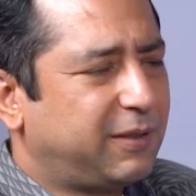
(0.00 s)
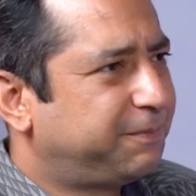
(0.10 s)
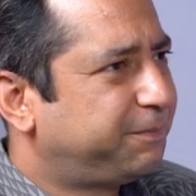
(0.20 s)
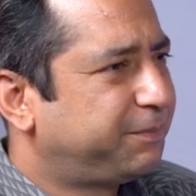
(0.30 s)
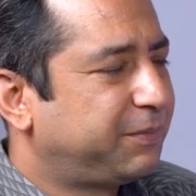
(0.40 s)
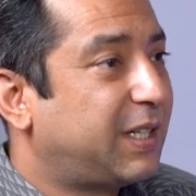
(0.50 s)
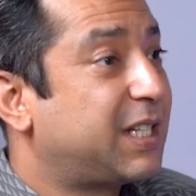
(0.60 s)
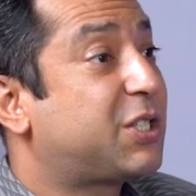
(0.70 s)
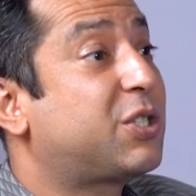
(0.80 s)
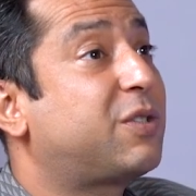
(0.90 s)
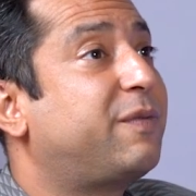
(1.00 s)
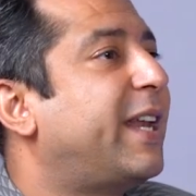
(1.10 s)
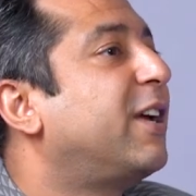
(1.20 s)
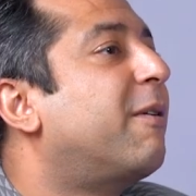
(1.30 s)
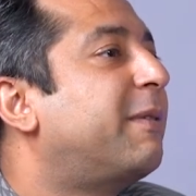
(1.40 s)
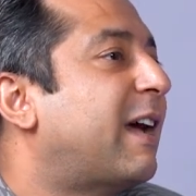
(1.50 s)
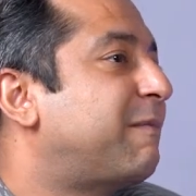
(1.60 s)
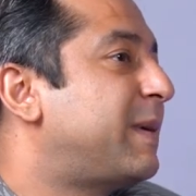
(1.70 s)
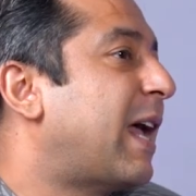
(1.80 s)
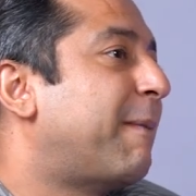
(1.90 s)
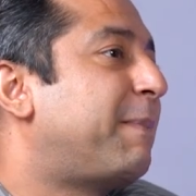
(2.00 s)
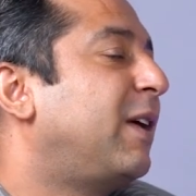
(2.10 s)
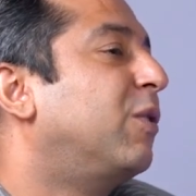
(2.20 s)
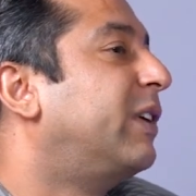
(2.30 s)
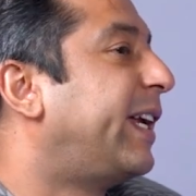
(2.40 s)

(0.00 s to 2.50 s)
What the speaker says: And that's very common happening over